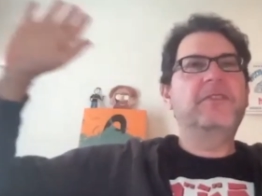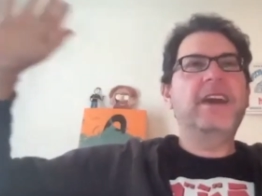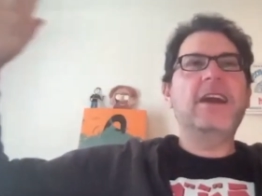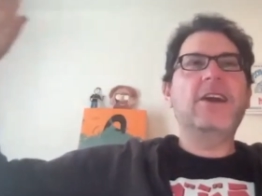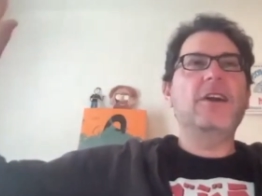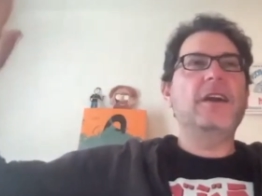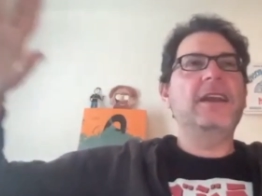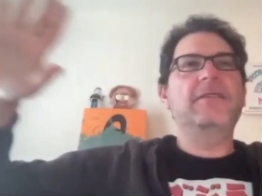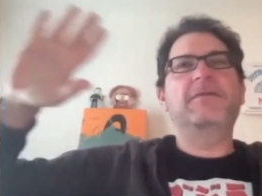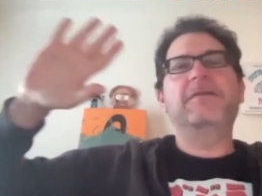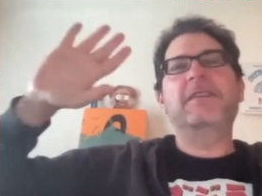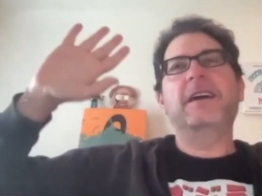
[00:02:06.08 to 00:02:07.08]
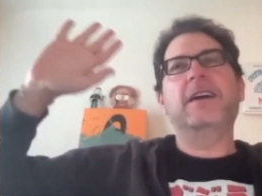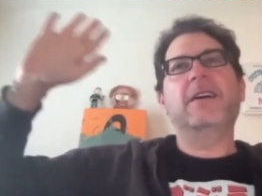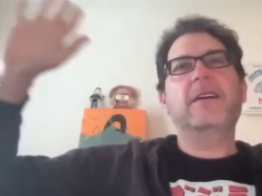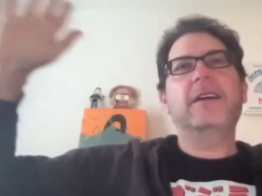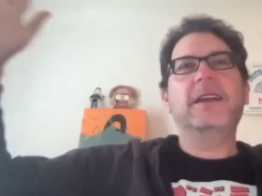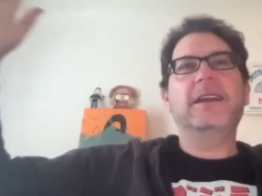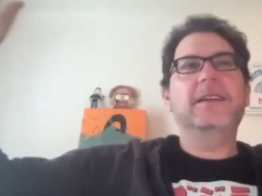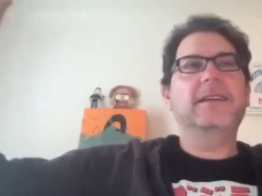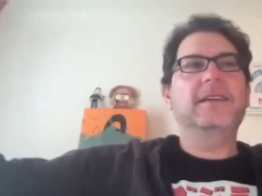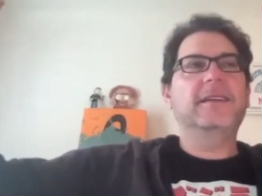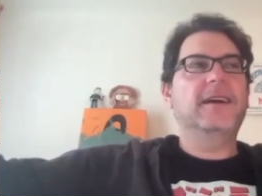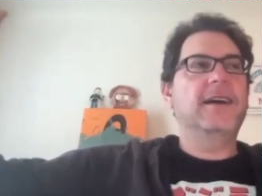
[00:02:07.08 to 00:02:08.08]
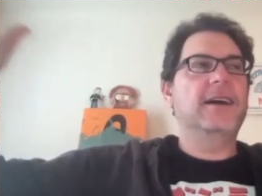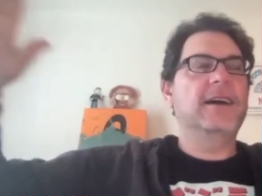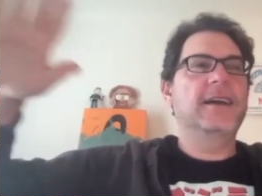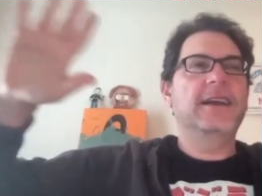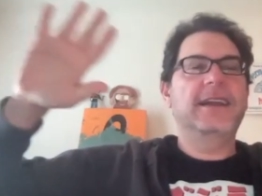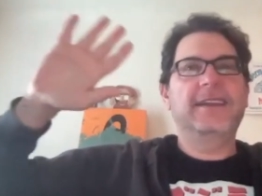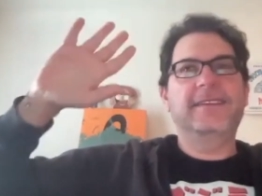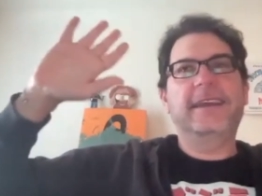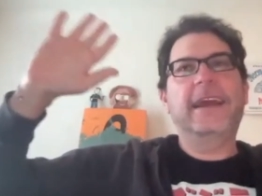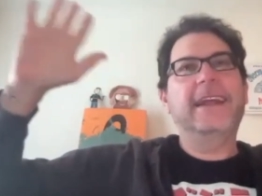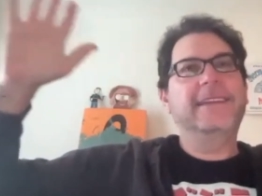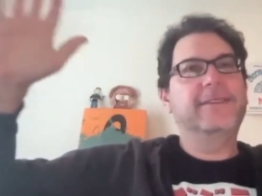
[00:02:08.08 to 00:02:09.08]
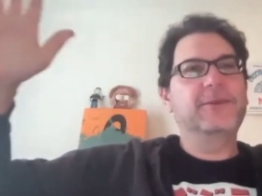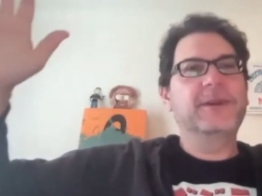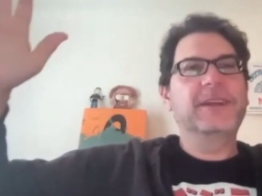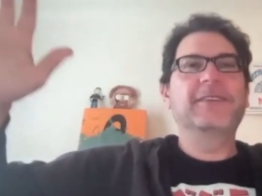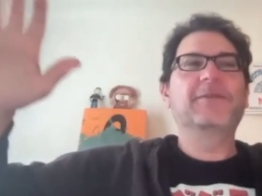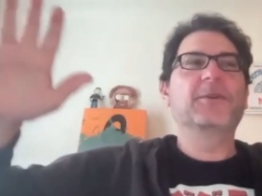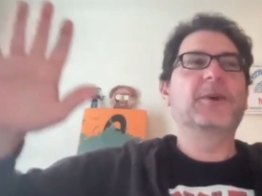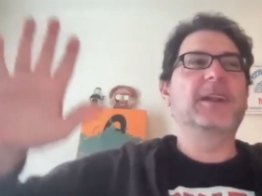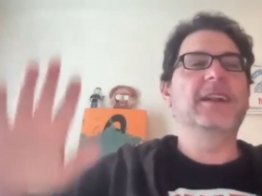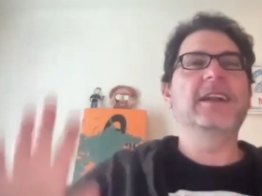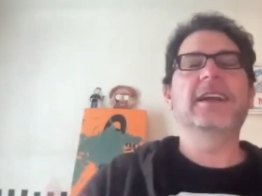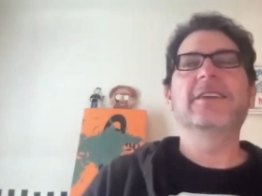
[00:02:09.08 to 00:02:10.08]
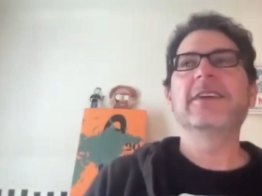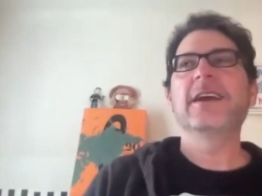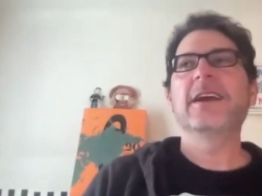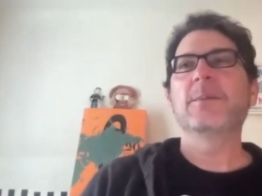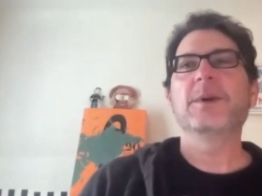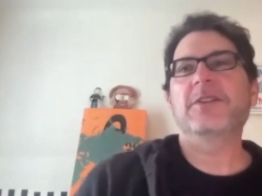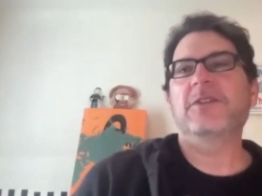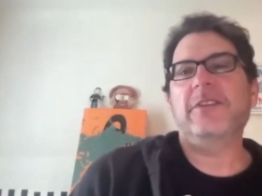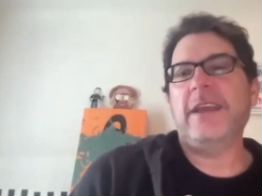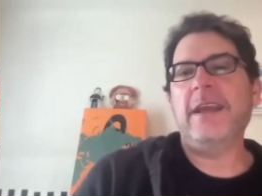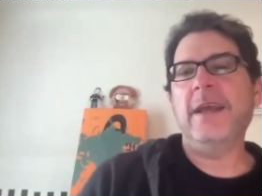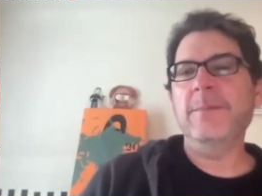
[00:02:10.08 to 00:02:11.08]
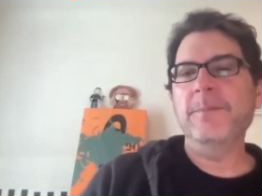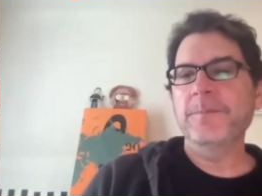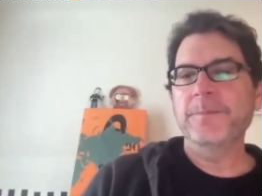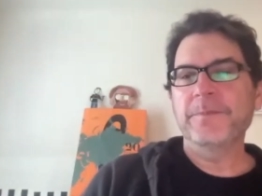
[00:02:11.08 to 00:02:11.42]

very, very uh, intense, really, for what it is. But it's just him